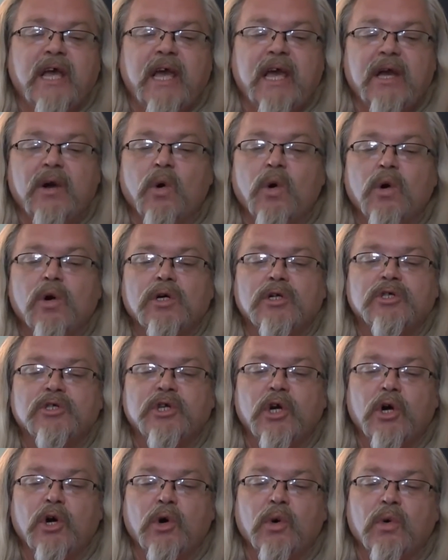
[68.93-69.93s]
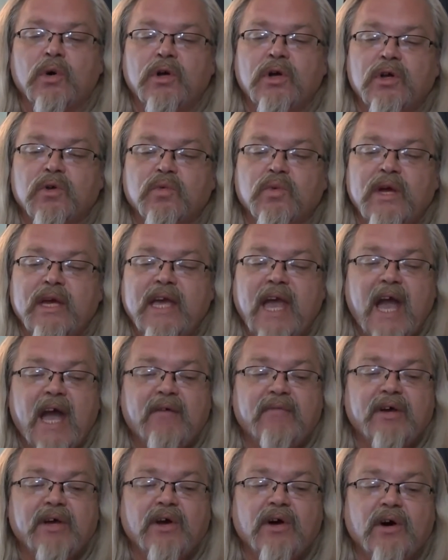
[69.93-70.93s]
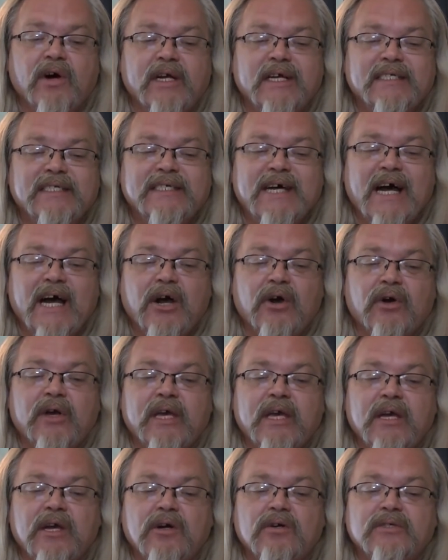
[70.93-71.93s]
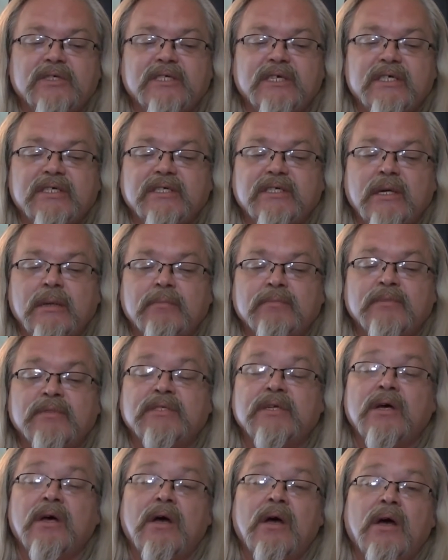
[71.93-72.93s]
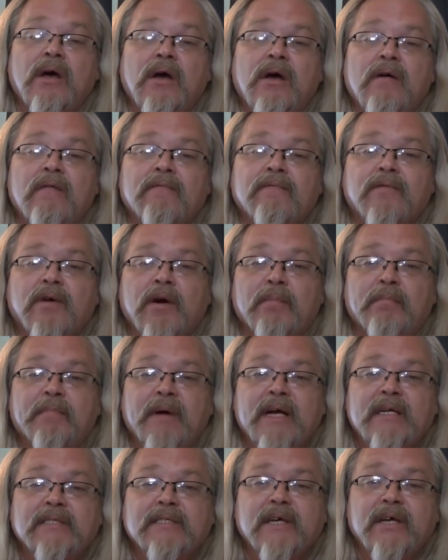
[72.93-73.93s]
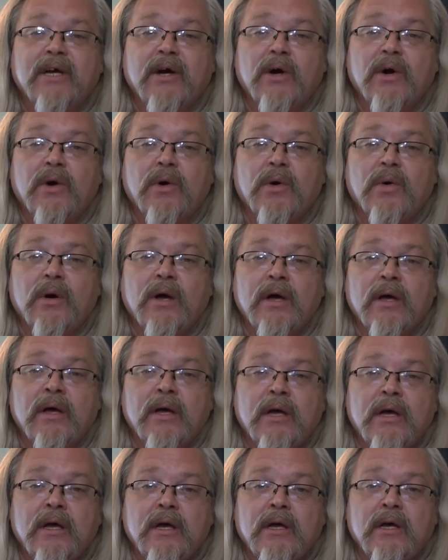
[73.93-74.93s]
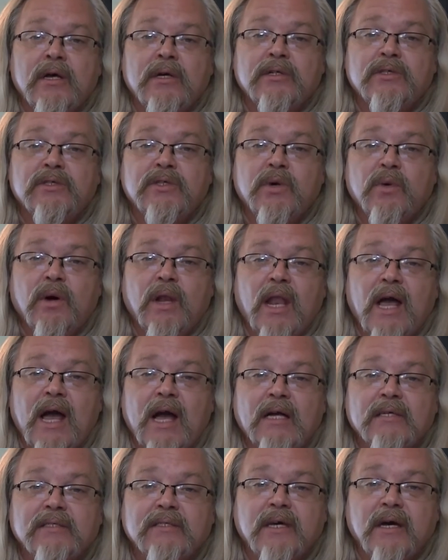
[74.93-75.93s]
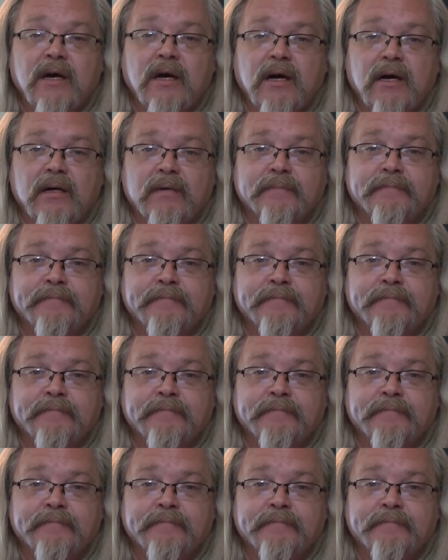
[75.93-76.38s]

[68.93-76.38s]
A horror show could wreak havoc on entire ecosystems from Mexico to Alaska.